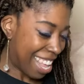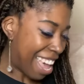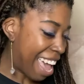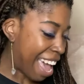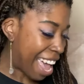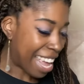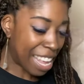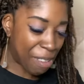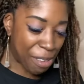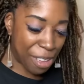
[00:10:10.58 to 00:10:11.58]
I
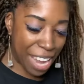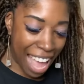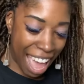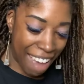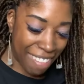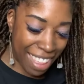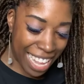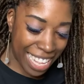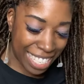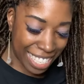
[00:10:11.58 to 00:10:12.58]
am going to have
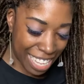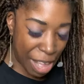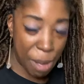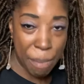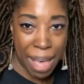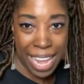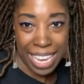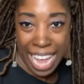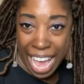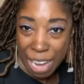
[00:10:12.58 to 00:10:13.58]
this on my
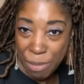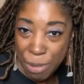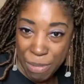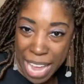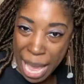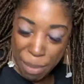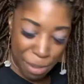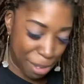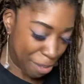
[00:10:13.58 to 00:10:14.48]
dining room table.